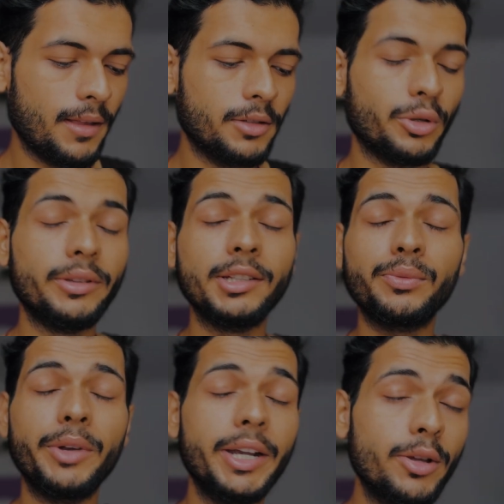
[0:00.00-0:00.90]
So in this
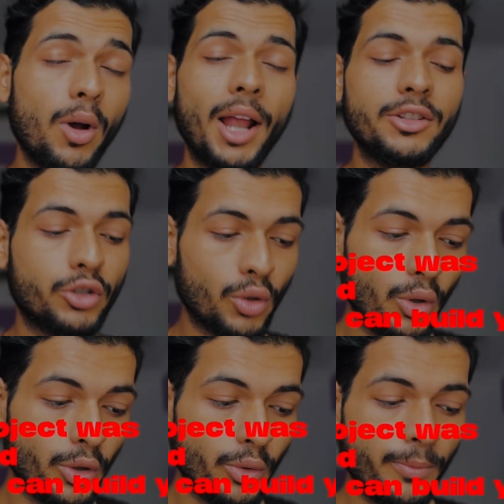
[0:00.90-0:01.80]
video, I'll show
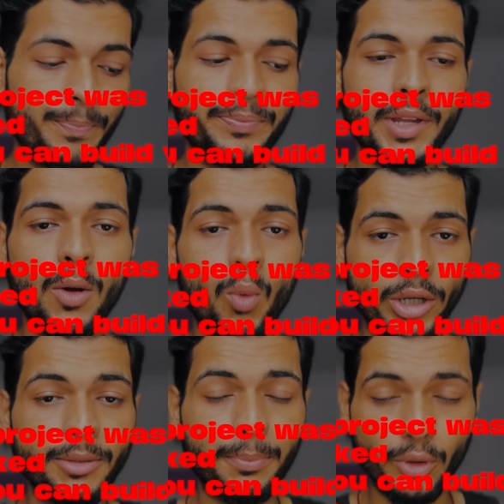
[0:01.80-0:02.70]
you
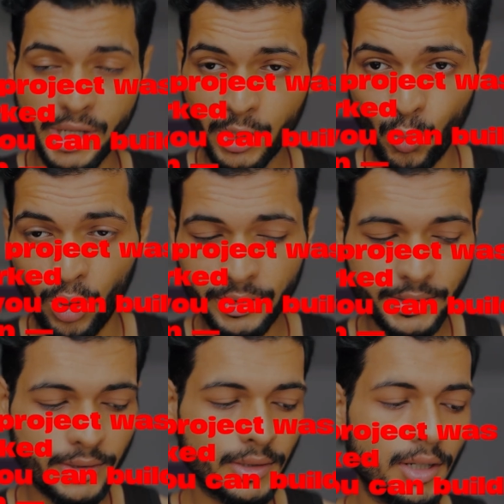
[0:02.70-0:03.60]
what the project was,